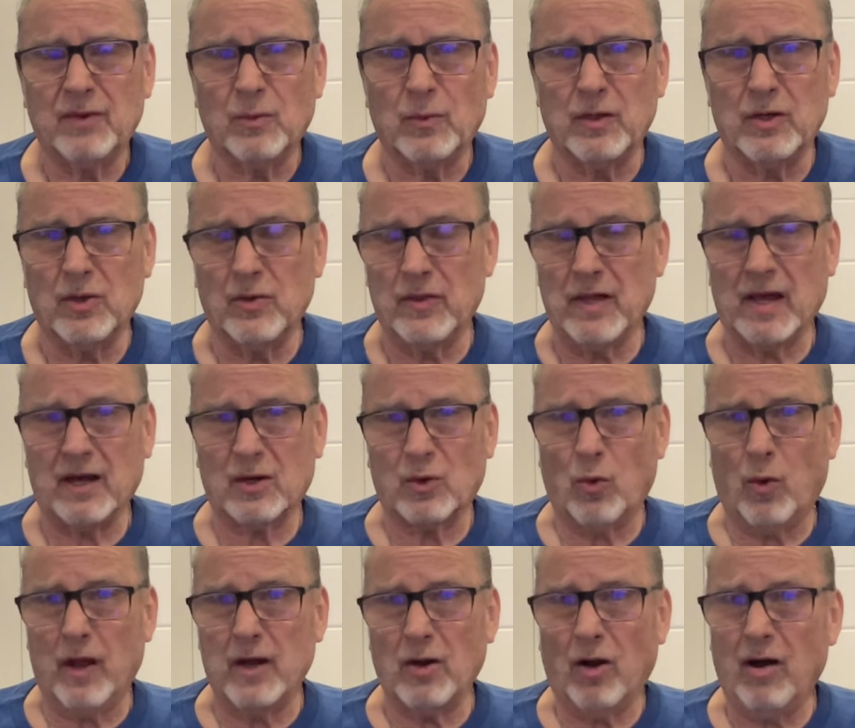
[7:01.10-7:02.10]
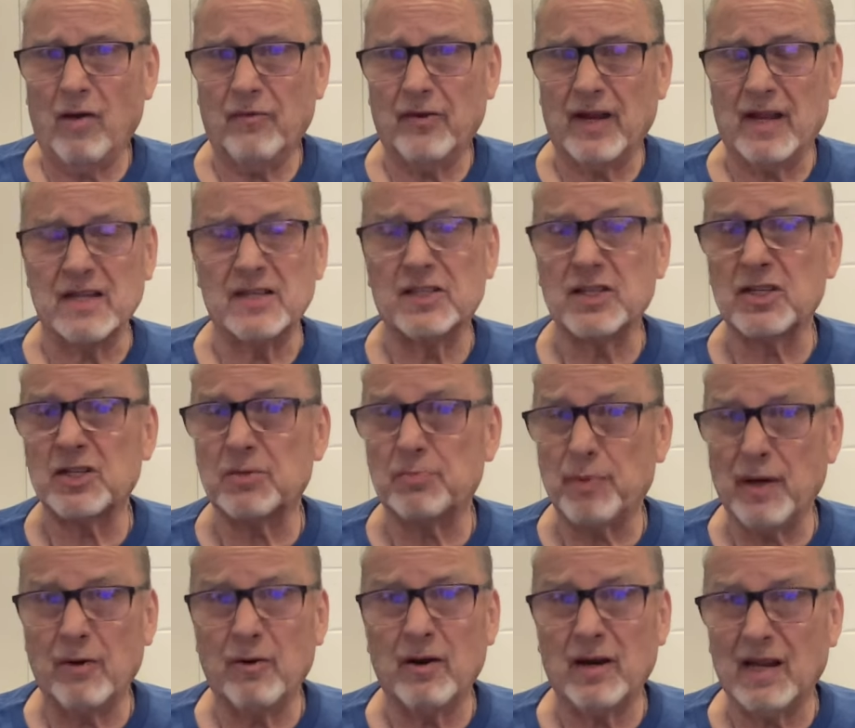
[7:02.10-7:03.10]
We do that quite often as the
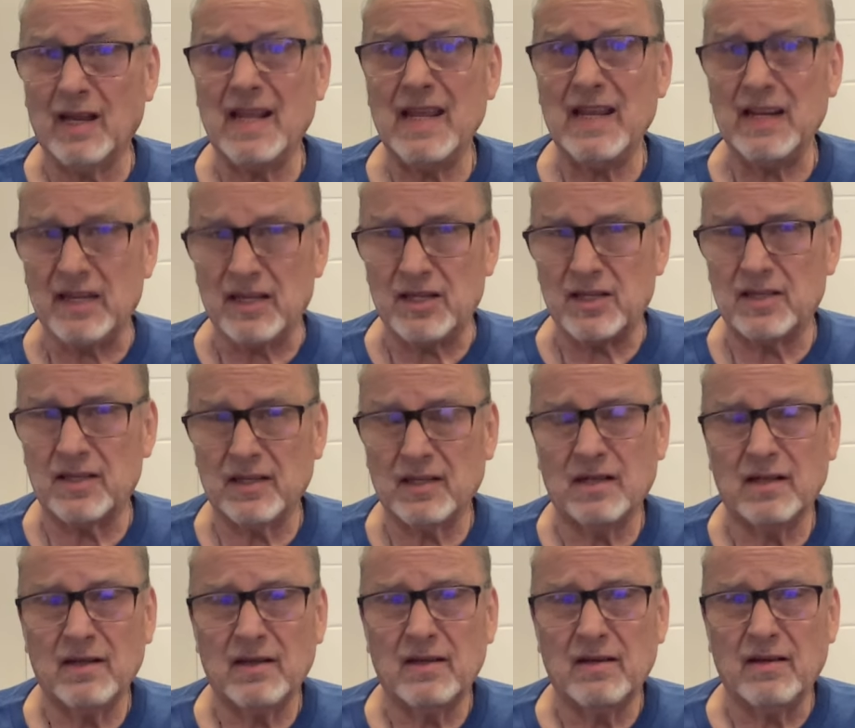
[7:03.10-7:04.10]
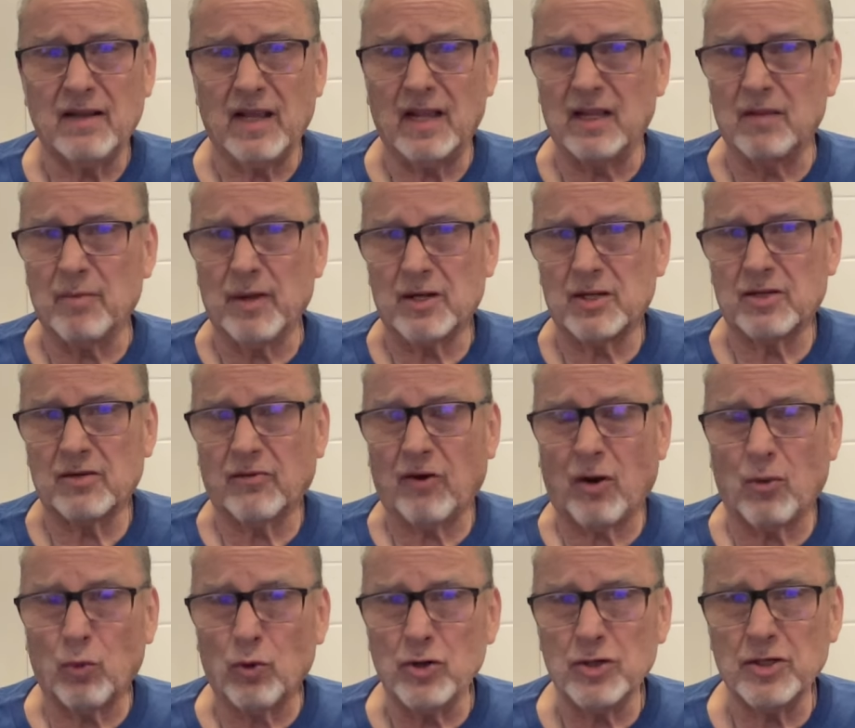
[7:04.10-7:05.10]
Spirit leads in the midst of
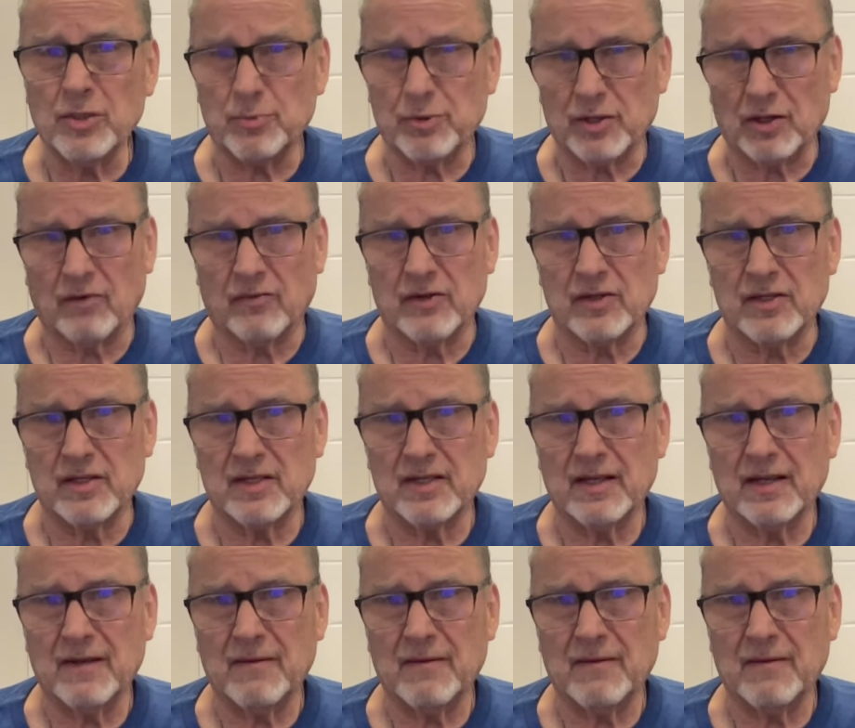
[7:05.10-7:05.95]
our worship service,